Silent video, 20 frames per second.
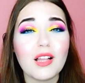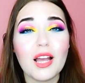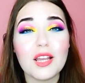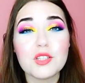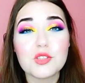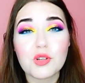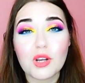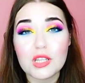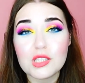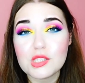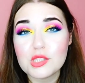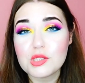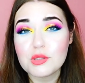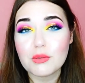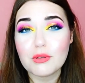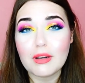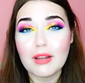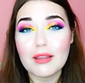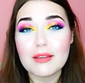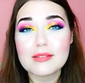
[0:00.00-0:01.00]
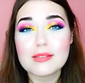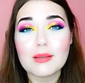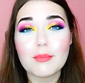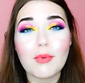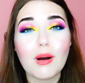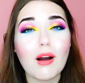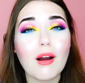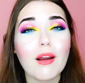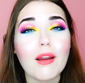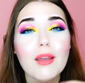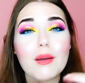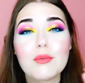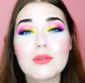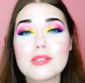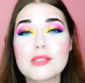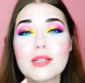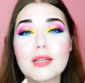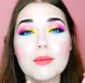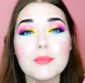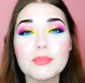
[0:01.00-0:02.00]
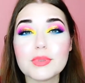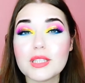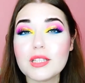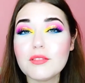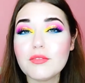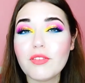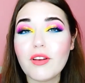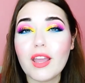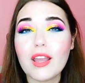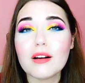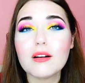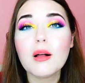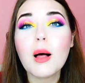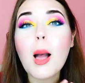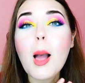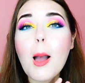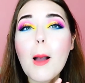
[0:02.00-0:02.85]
I tried to do an ASMR, it was a complete fail,